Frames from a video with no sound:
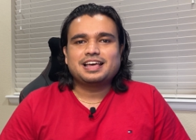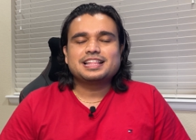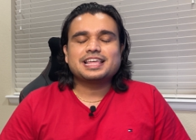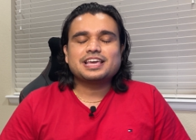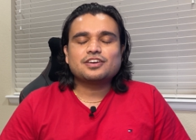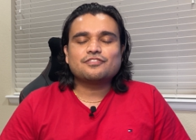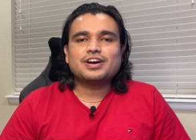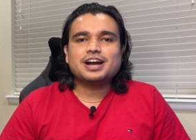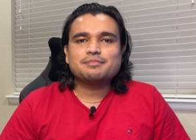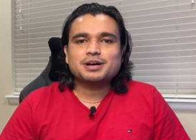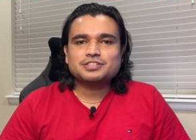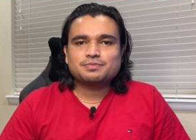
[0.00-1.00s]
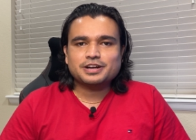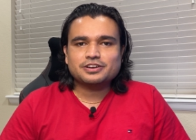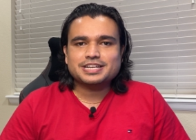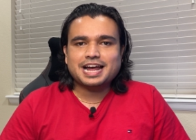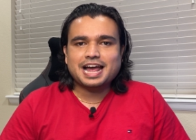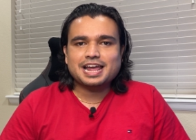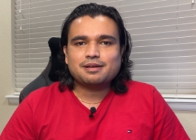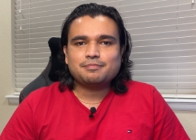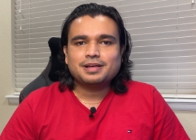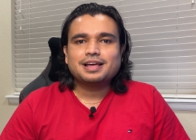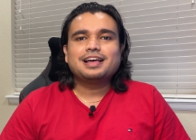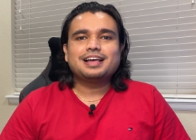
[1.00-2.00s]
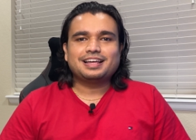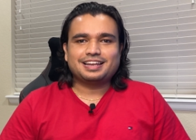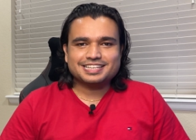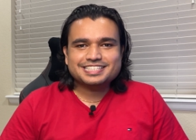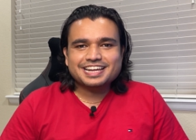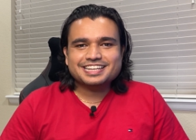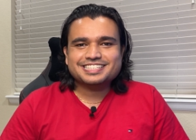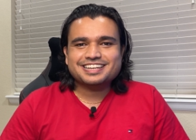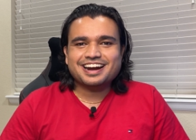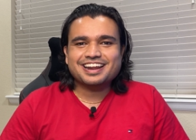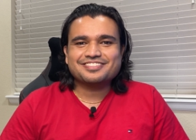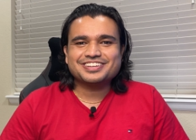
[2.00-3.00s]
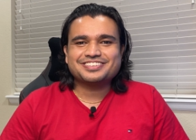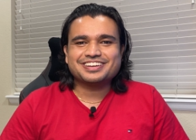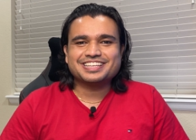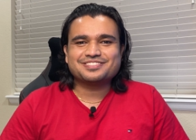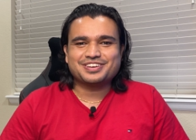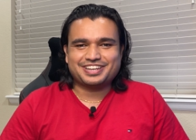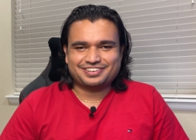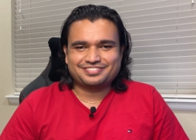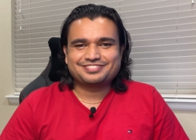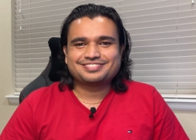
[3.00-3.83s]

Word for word: Thank you very much for your time. Let's get started with today's video.